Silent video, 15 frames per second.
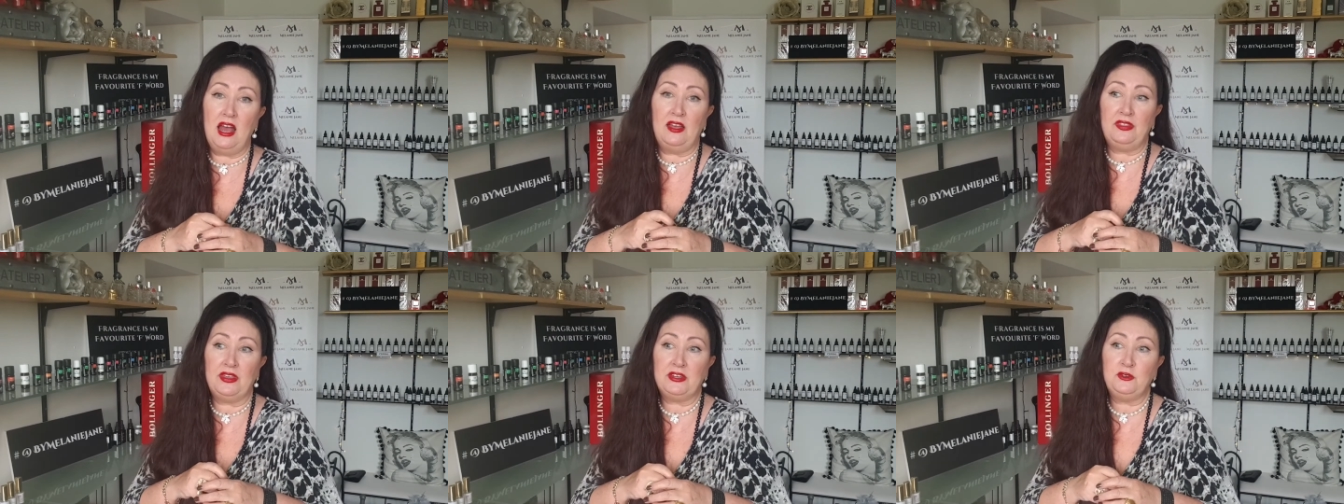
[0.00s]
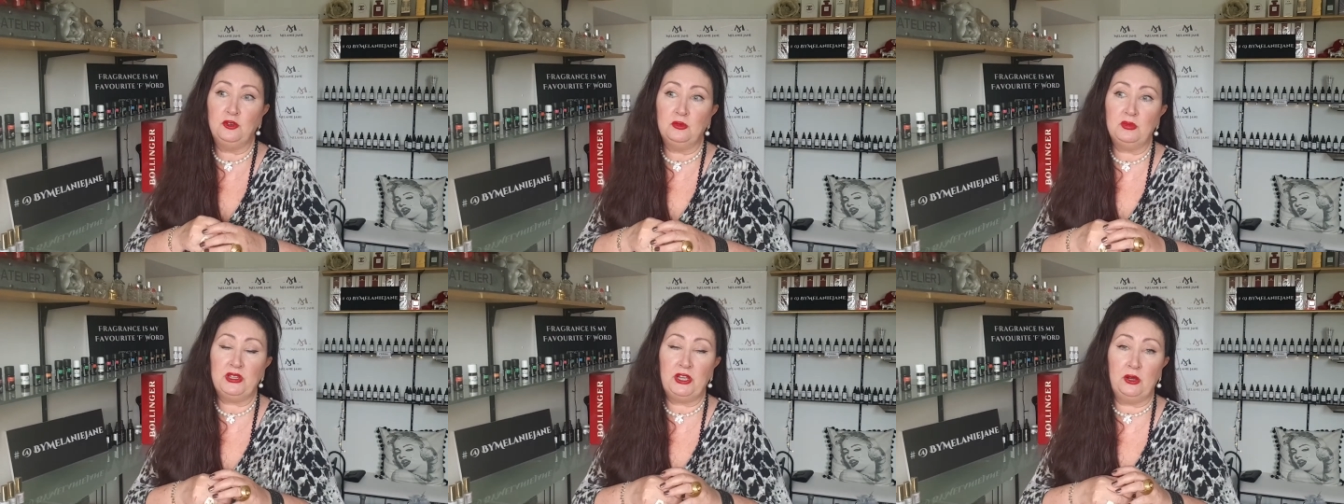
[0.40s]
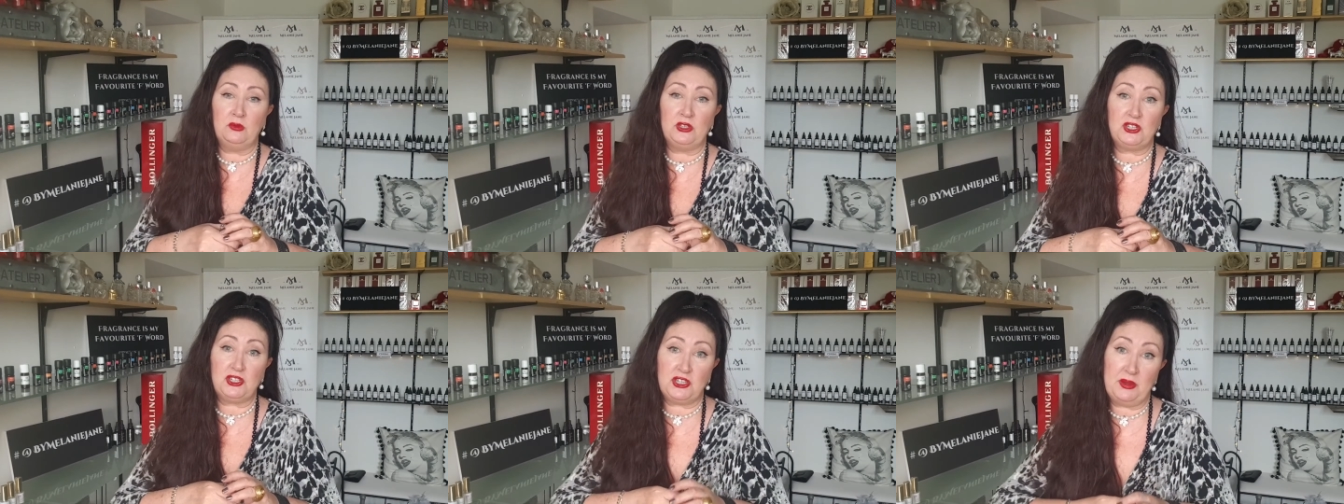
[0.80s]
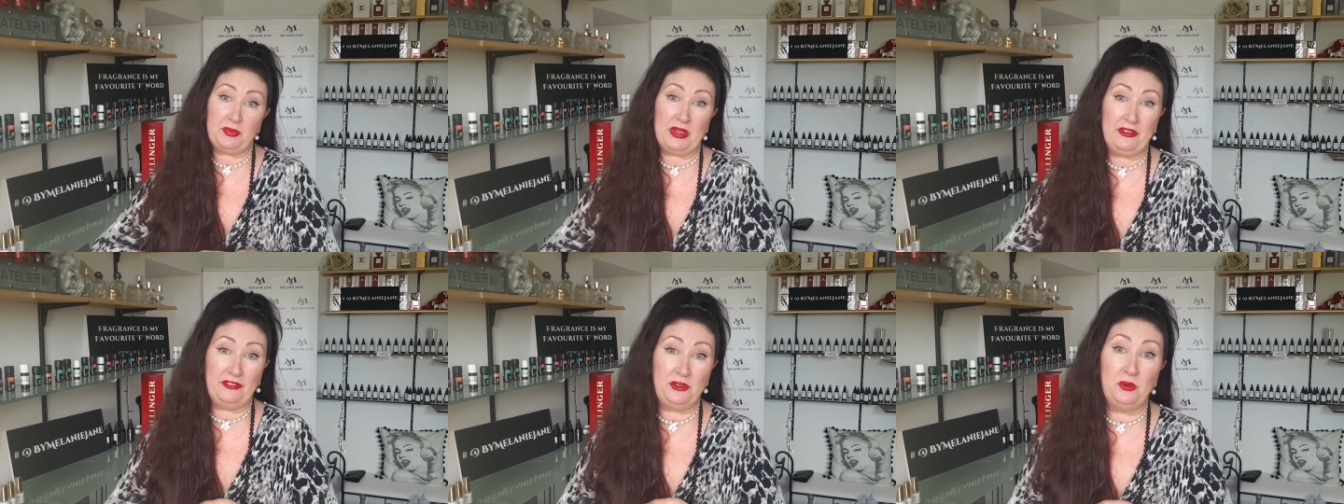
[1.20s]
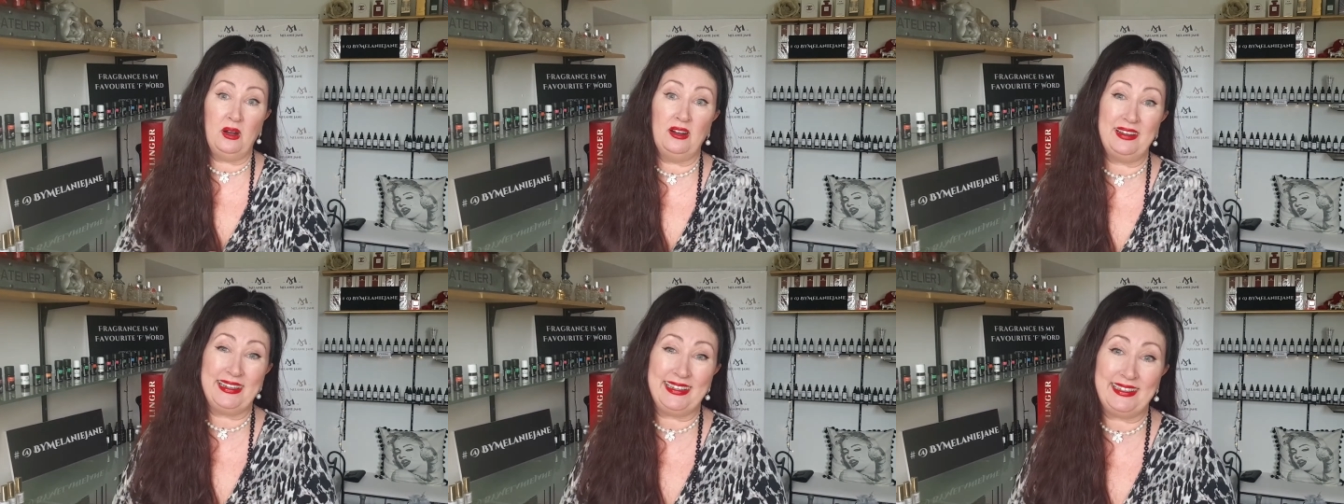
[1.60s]
and they normally only ship if you
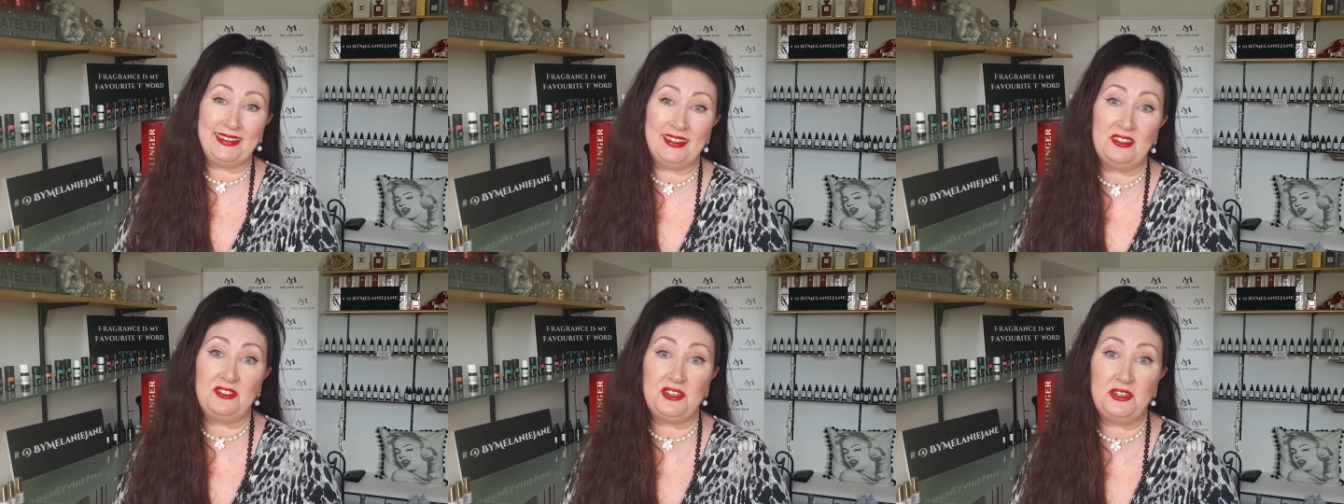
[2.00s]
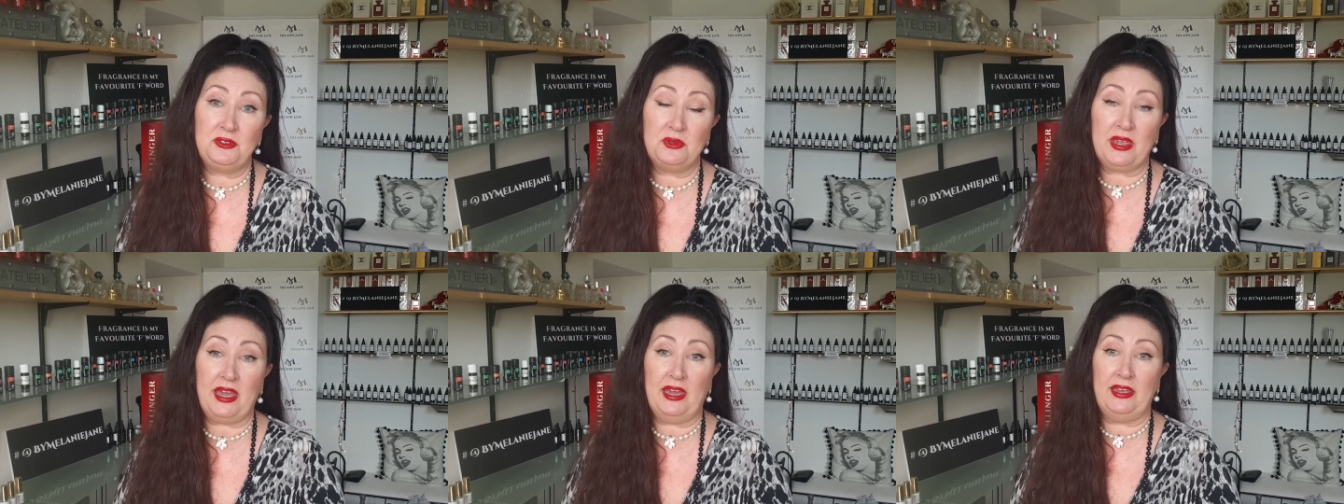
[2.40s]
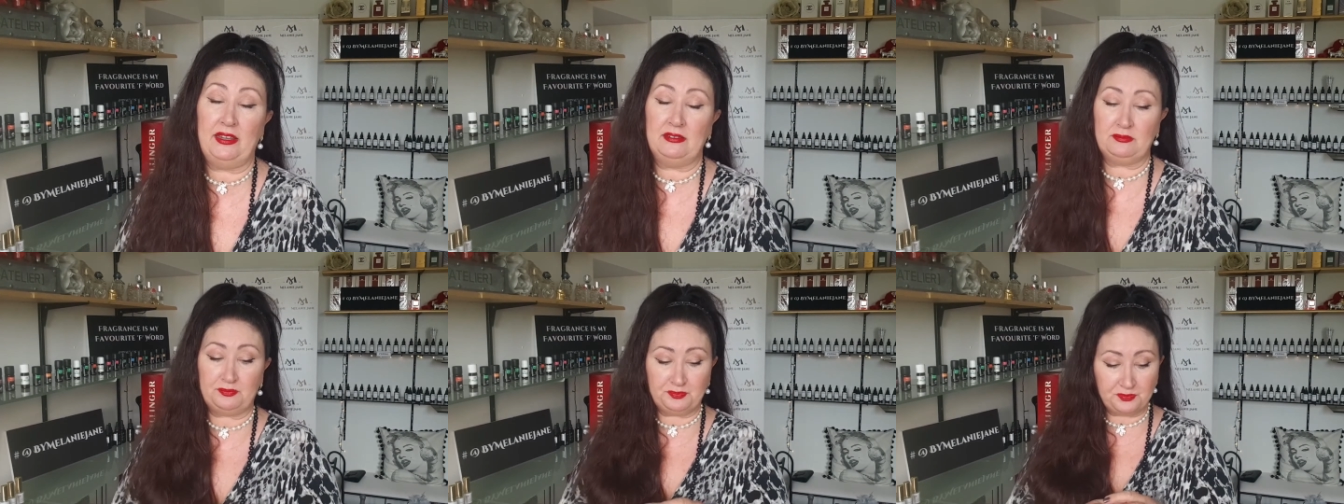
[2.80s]
are in the UK